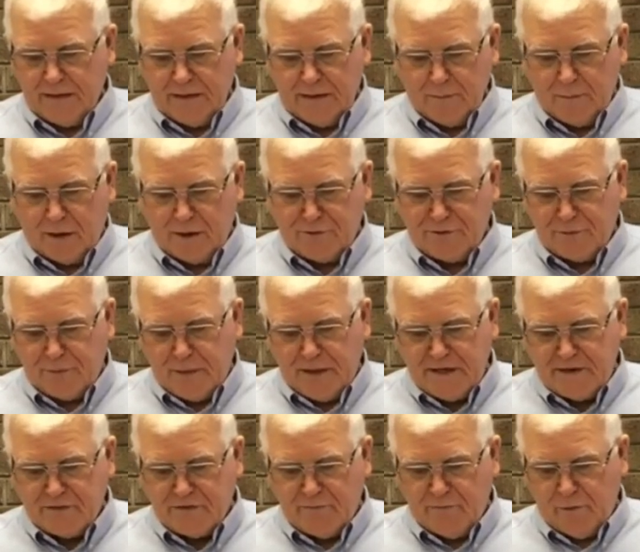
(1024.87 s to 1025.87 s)
Paul
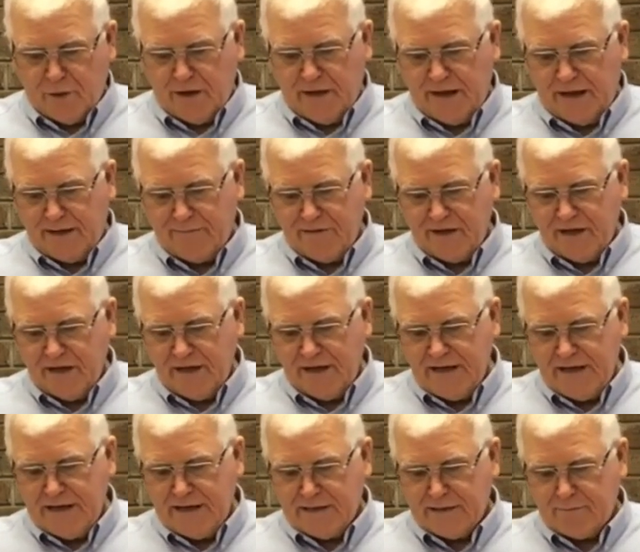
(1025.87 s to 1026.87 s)
speaks of one having a
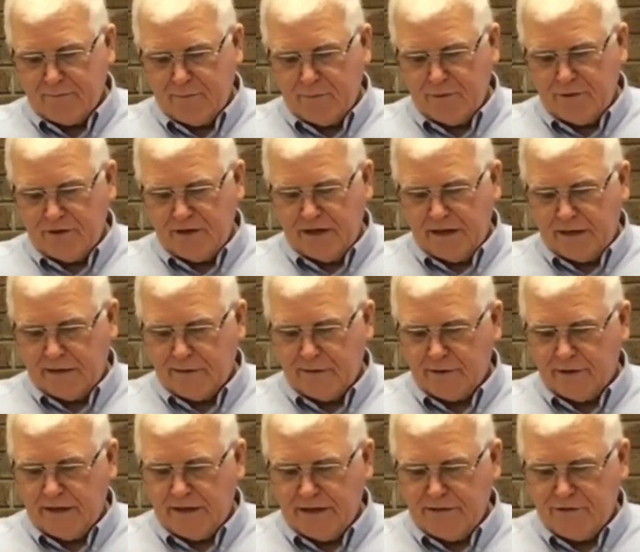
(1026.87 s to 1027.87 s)
hymn when the
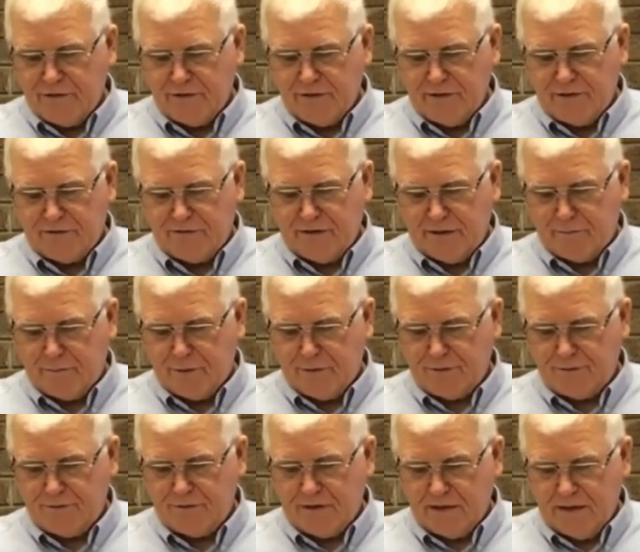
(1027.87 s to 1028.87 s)
congregation
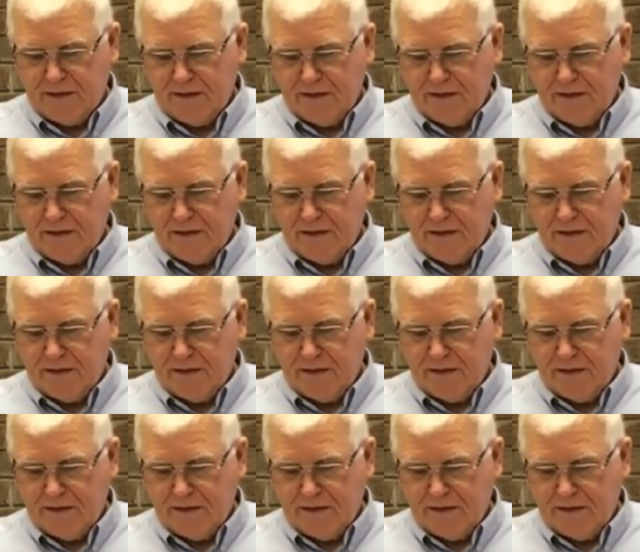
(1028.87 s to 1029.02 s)
assembles.